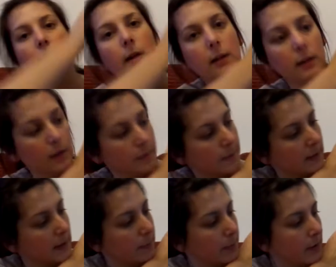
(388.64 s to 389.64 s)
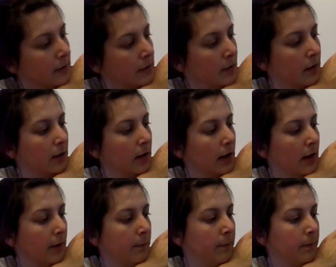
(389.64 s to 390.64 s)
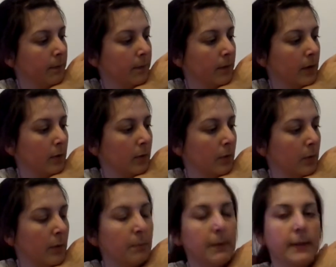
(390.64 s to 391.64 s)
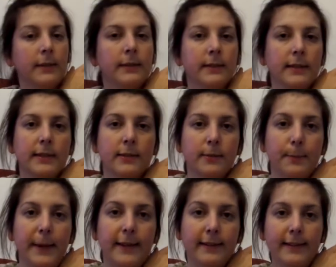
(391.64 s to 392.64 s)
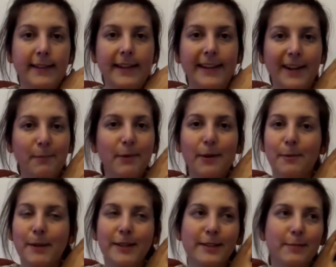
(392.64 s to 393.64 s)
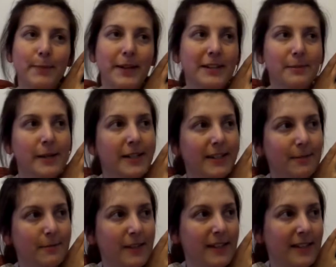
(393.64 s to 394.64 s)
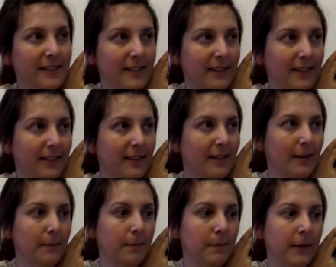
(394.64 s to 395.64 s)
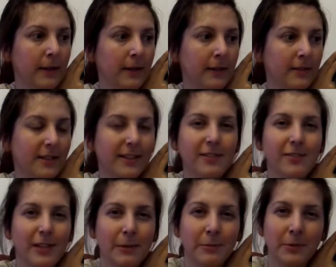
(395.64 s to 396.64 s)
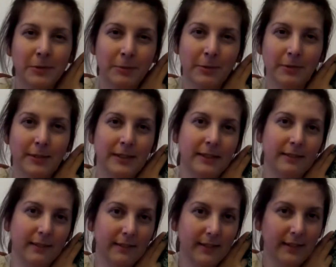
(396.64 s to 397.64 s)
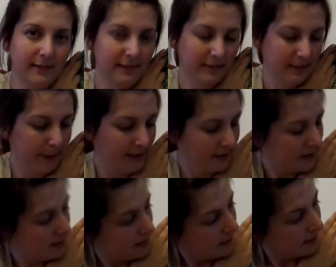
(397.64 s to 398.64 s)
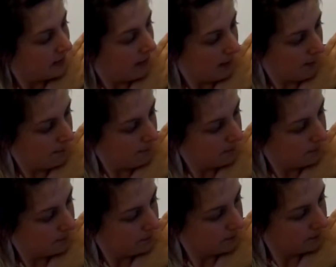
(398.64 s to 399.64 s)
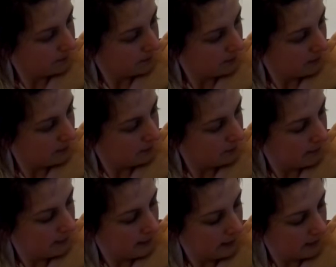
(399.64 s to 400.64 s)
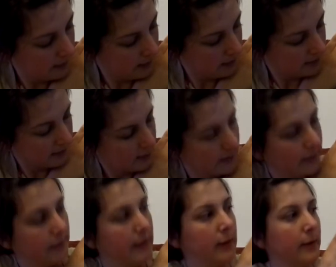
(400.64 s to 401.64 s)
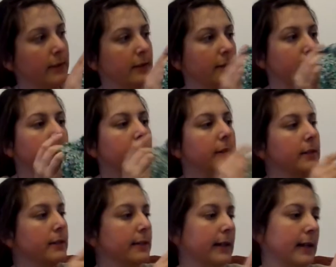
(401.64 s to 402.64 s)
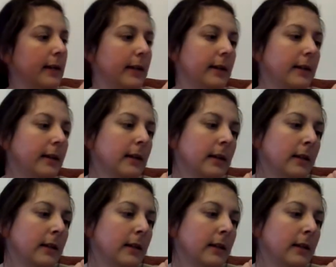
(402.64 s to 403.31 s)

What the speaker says: I love this print. One, because it's not pink. I'm not a massive pink person for Edith. Just in general, I'm not really like that into pink. But yeah, I just thought it's really quite different, and it's a